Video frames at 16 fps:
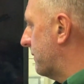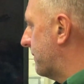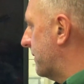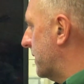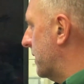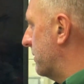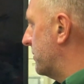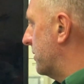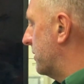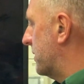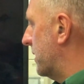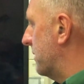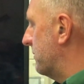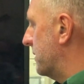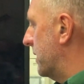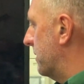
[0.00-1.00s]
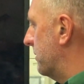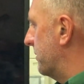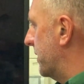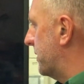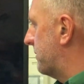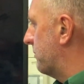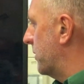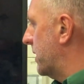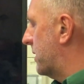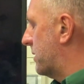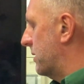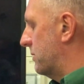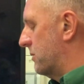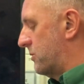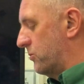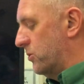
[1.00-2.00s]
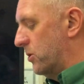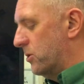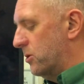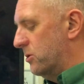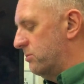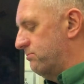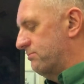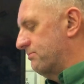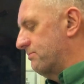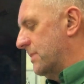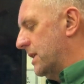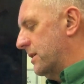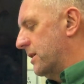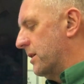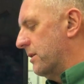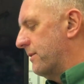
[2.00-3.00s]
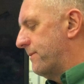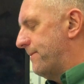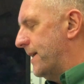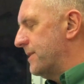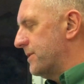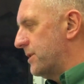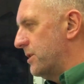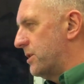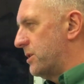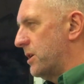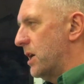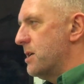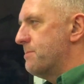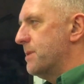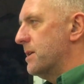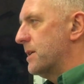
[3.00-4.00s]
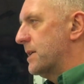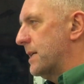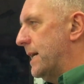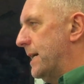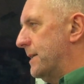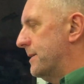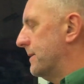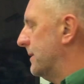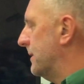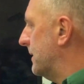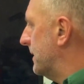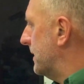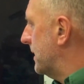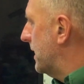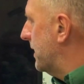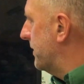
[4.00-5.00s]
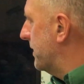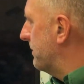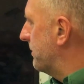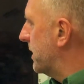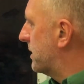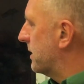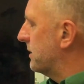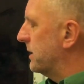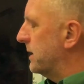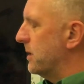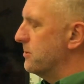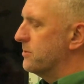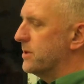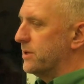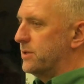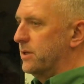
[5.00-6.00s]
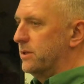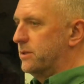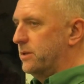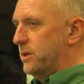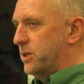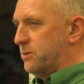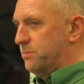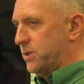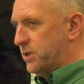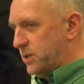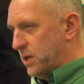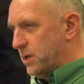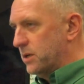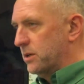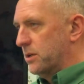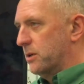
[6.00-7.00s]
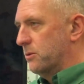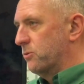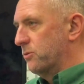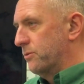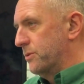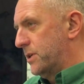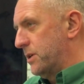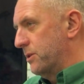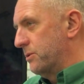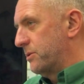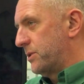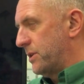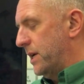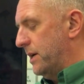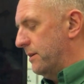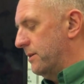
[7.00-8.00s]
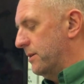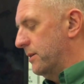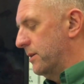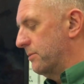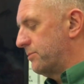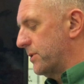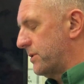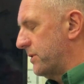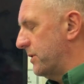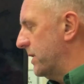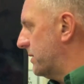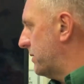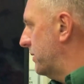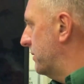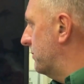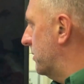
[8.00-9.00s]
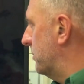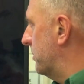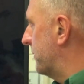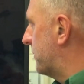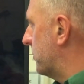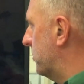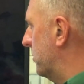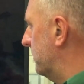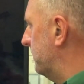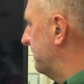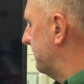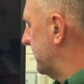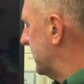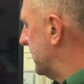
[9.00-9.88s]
For those who don't know, we can draw a fancy shape in CAD, and then we can load this into this machine and it will reduce that precisely what we've drawn,